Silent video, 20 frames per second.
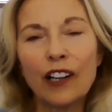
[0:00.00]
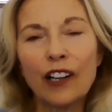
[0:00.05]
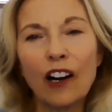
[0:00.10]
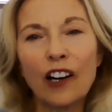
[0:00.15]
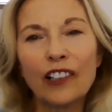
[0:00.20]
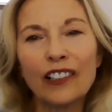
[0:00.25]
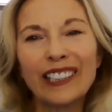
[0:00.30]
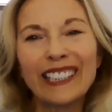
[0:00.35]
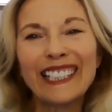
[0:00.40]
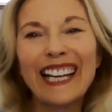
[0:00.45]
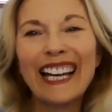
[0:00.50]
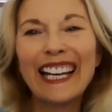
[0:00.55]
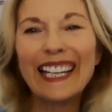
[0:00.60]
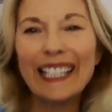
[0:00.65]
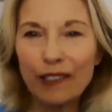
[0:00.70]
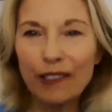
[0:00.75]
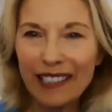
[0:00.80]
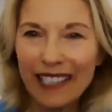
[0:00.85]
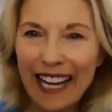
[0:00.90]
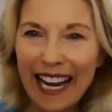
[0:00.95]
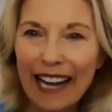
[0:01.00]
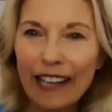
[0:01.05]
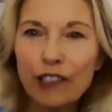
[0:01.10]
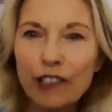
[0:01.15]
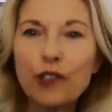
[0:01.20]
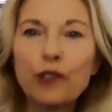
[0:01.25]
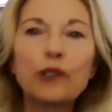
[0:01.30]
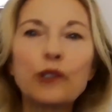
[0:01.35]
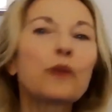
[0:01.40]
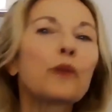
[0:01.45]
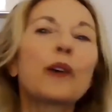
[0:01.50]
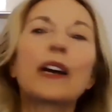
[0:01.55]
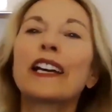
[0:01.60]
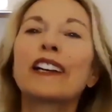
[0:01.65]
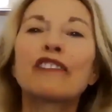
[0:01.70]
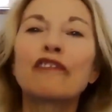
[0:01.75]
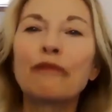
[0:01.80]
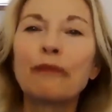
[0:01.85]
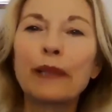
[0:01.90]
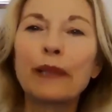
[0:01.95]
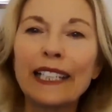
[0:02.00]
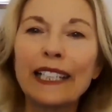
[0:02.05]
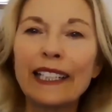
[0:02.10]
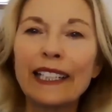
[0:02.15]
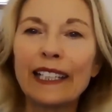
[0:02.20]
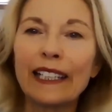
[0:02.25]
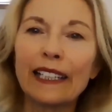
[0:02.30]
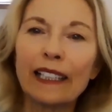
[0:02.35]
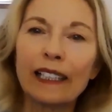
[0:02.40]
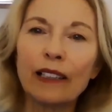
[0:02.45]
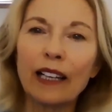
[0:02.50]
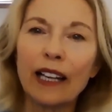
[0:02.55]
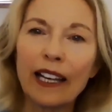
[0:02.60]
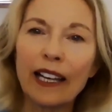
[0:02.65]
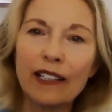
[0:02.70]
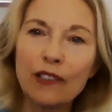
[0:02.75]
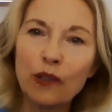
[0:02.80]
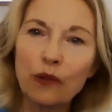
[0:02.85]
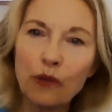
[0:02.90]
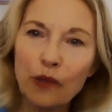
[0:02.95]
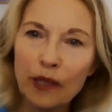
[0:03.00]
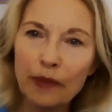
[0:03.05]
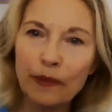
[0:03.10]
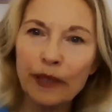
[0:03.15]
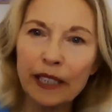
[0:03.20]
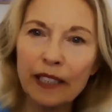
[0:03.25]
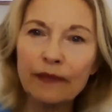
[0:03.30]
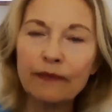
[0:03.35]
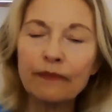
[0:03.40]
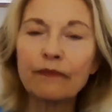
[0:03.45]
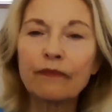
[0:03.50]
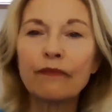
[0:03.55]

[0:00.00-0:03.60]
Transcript: our innate natural way of being as a woman